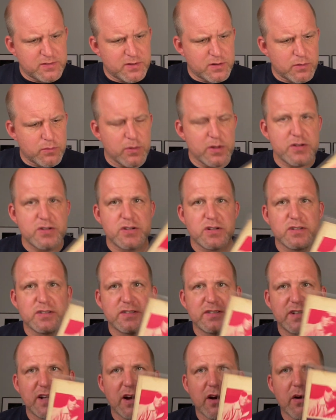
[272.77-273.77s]
an original
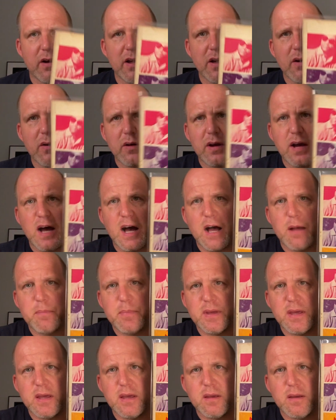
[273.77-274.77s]
stereo
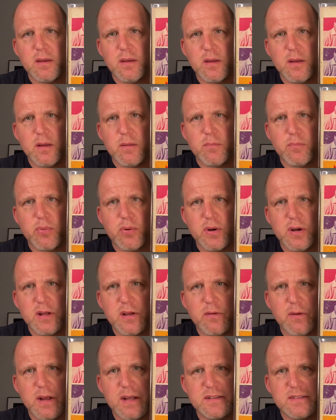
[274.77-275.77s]
copy. Pretty
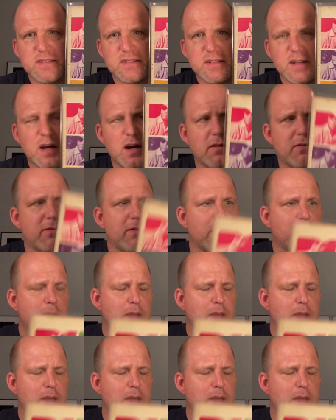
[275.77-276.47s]
great stuff.